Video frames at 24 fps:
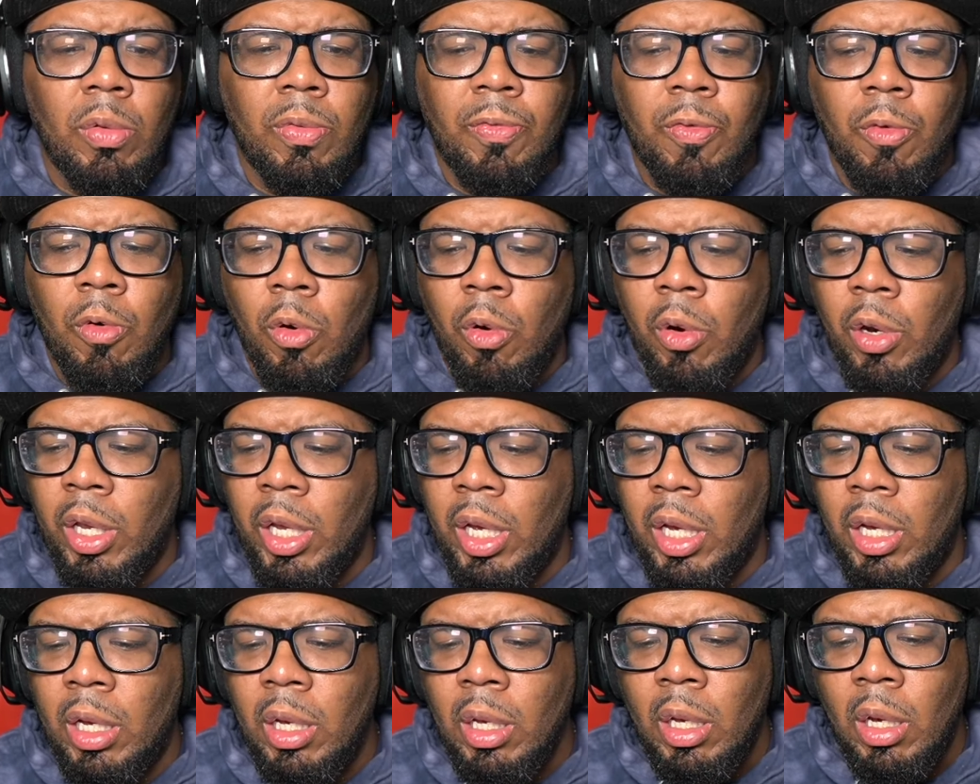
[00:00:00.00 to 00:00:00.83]
for
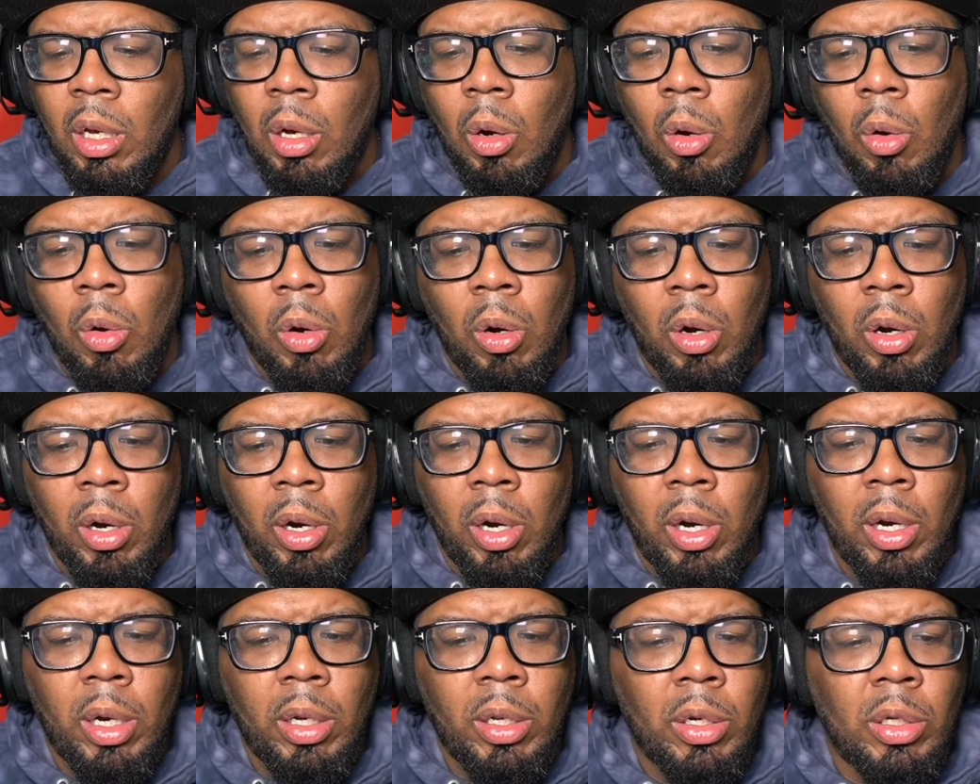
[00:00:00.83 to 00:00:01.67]
you,
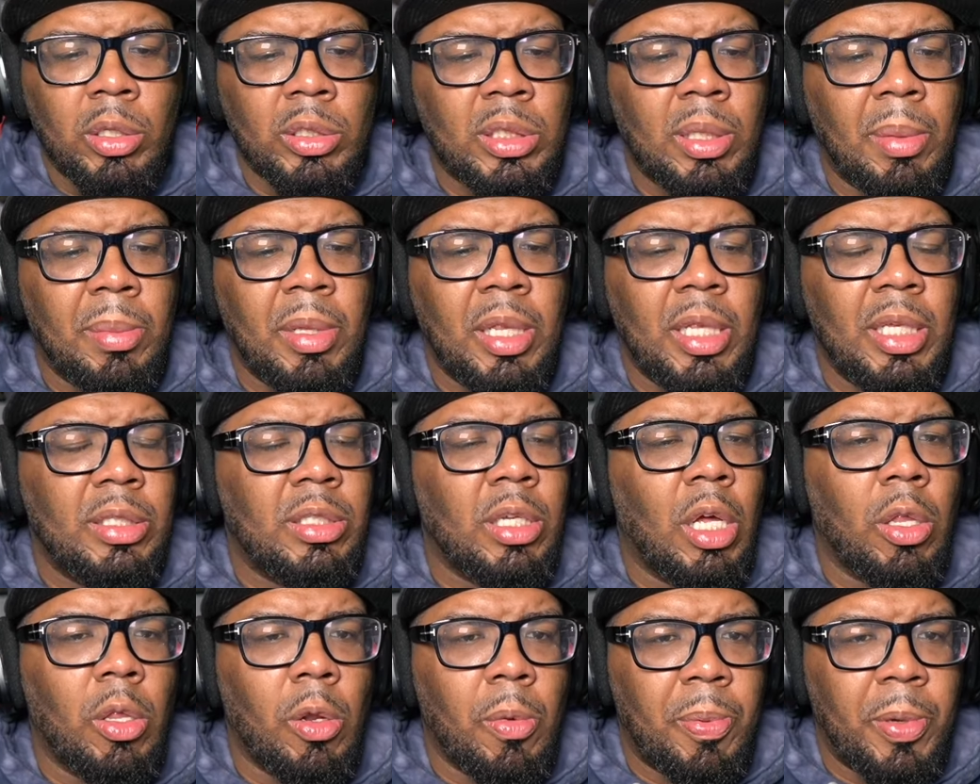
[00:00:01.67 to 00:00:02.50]
or you know, some of these
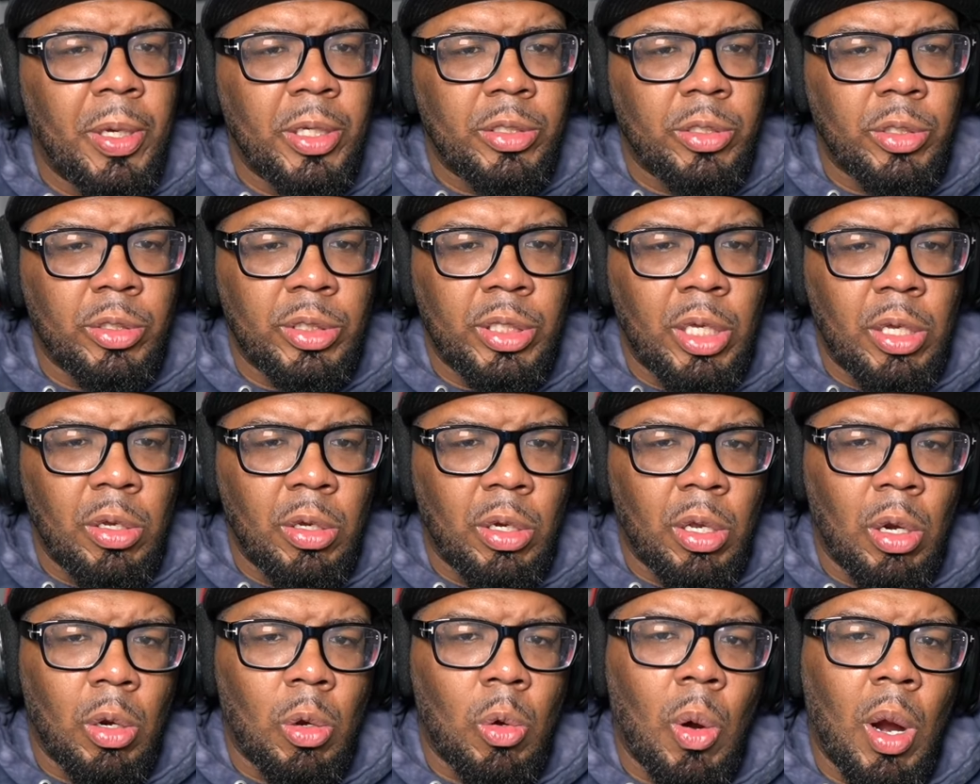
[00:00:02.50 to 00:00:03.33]
other pitchers that you
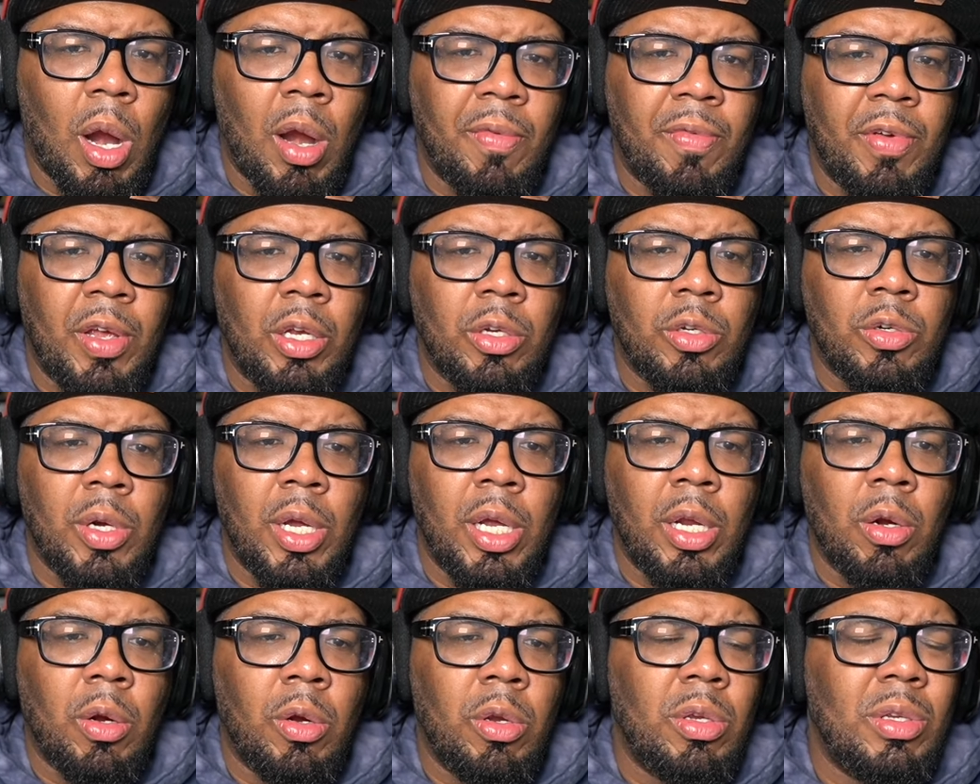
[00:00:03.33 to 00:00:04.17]
can acquire via
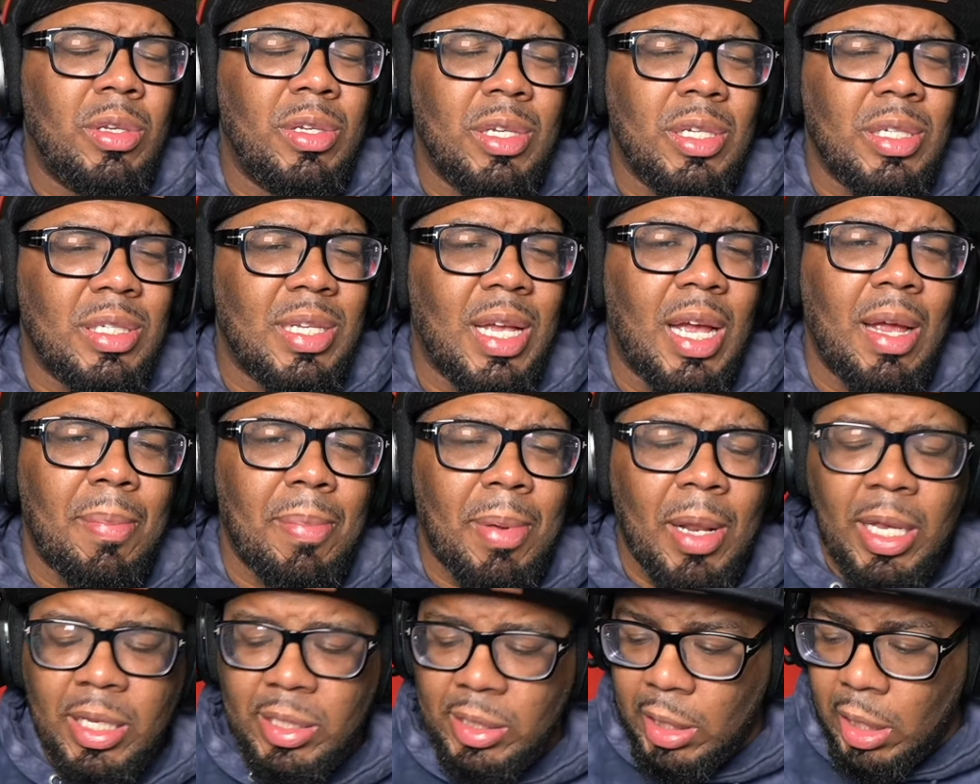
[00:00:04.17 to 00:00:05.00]
trade, or you just sign
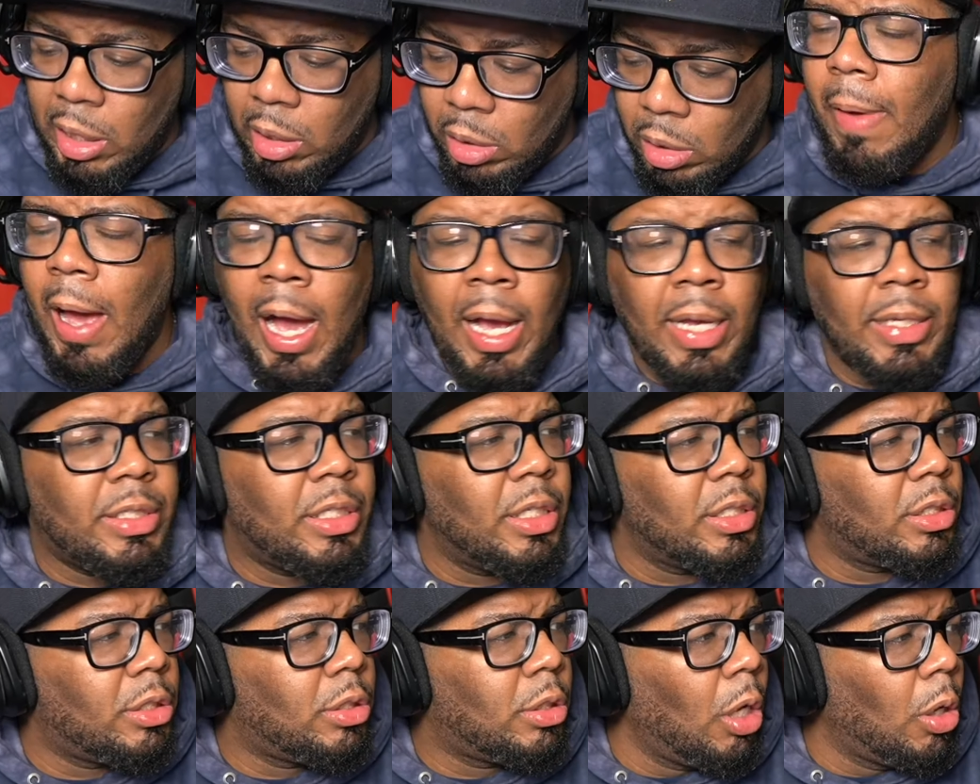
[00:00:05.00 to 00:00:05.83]
Blake Snell. I
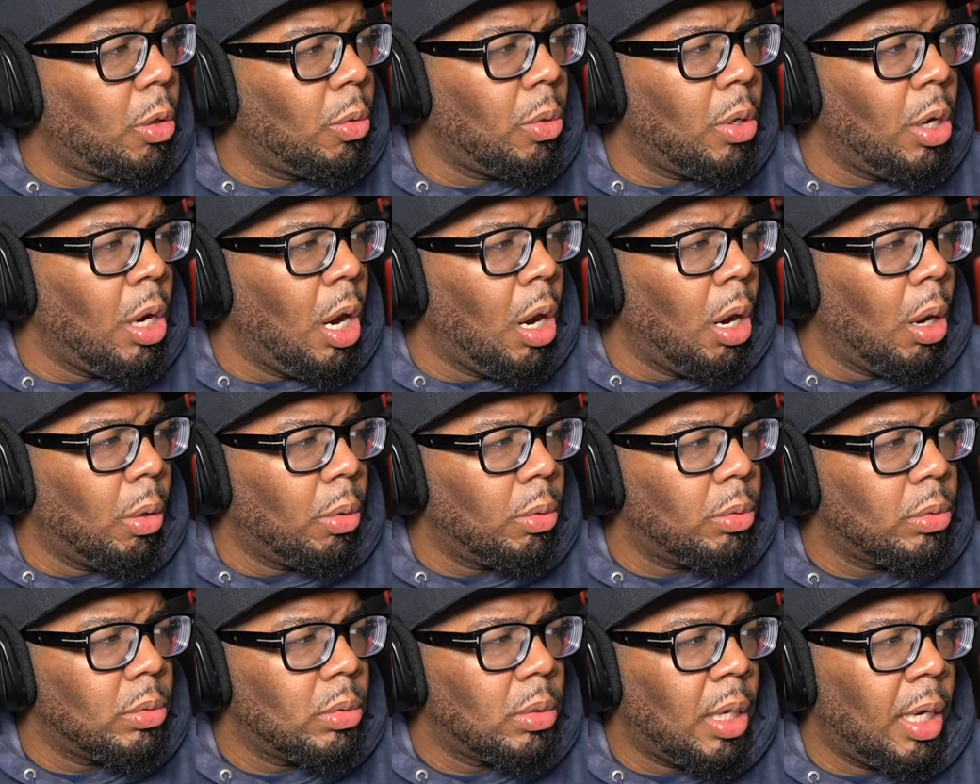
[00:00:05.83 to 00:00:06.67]
just don't
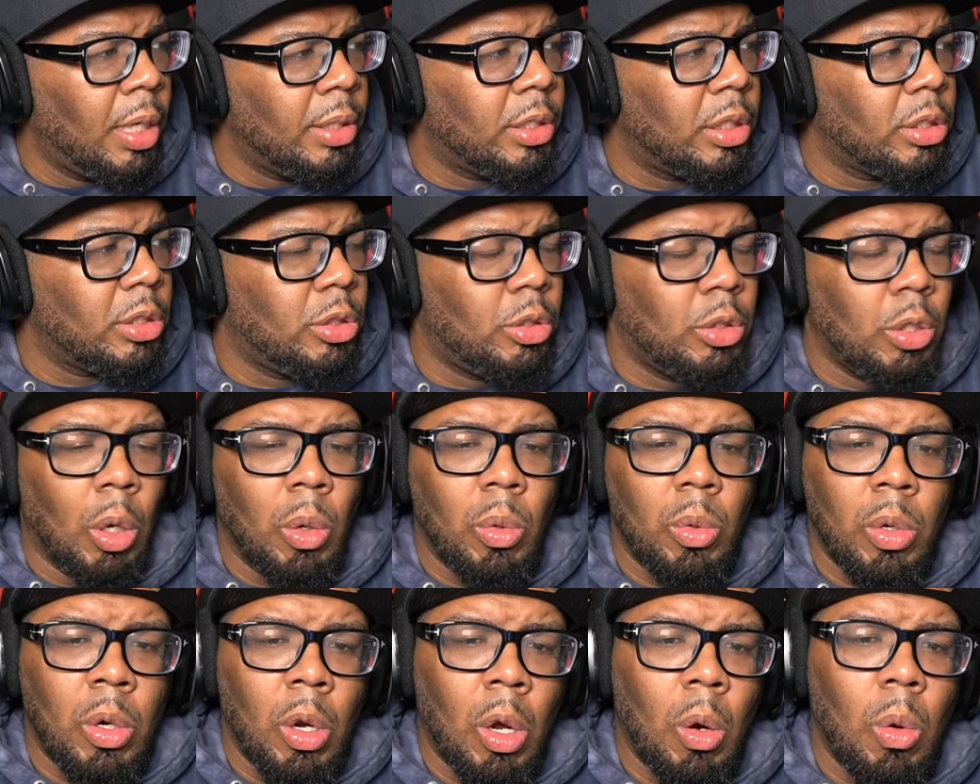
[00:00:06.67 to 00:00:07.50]

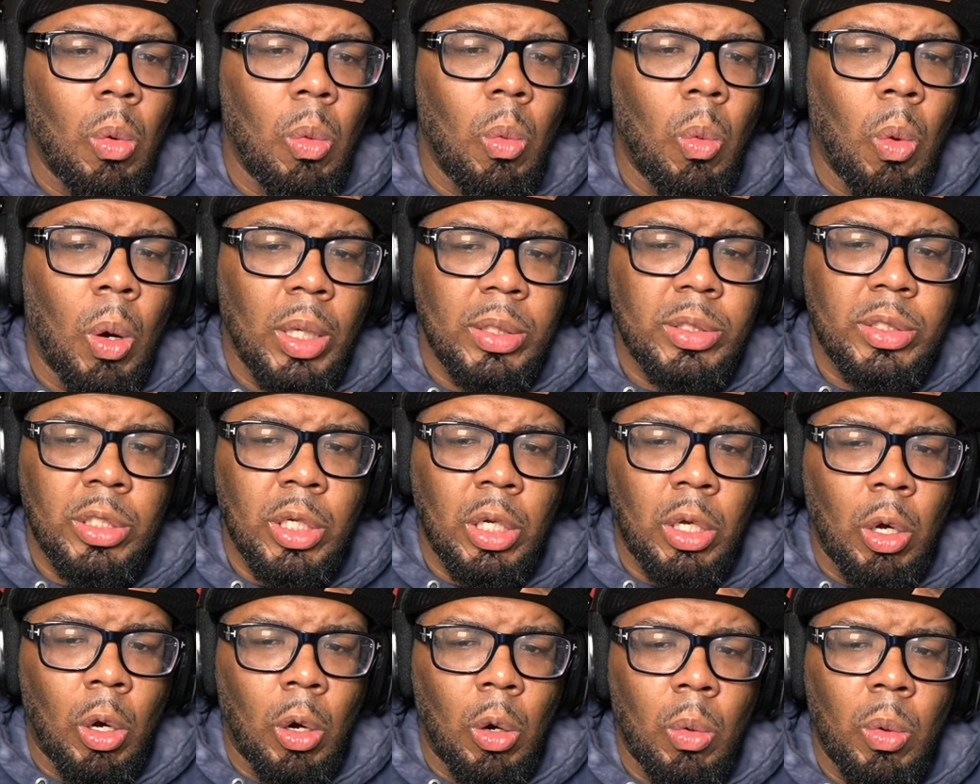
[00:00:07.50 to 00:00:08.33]
know what to
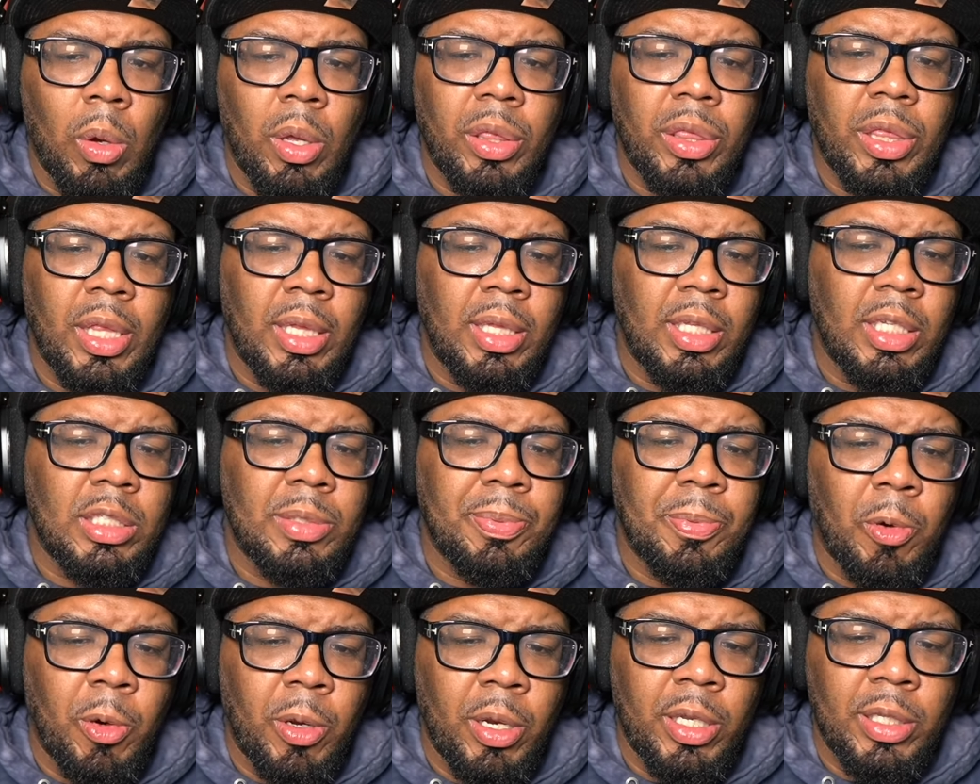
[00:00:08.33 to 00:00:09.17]
go with at this
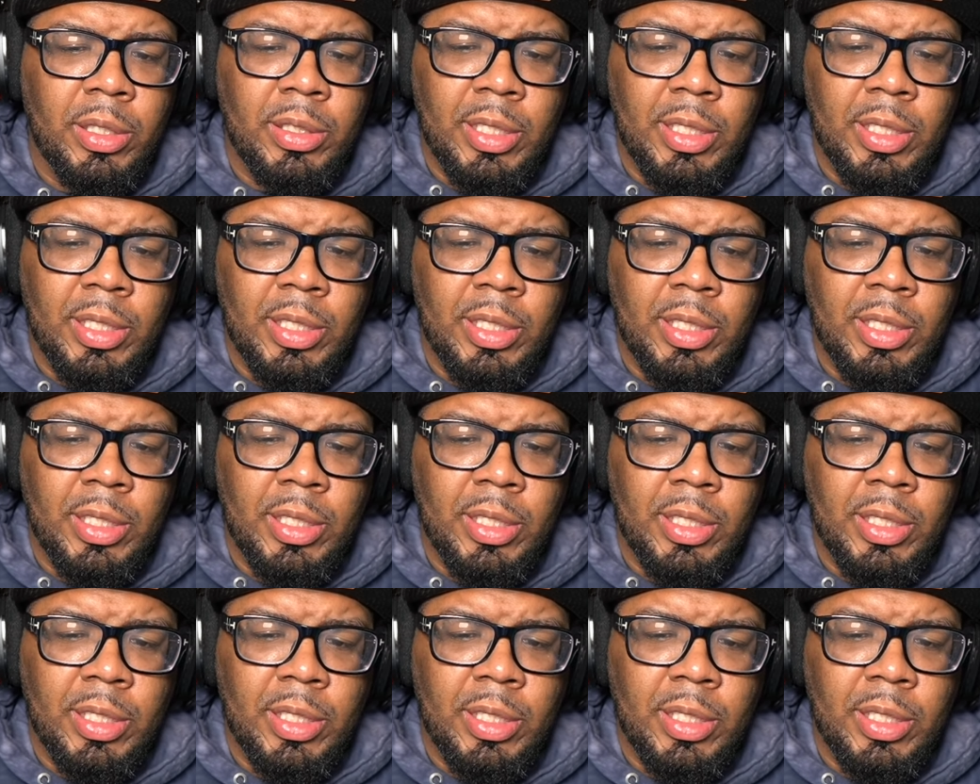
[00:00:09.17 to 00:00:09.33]
point in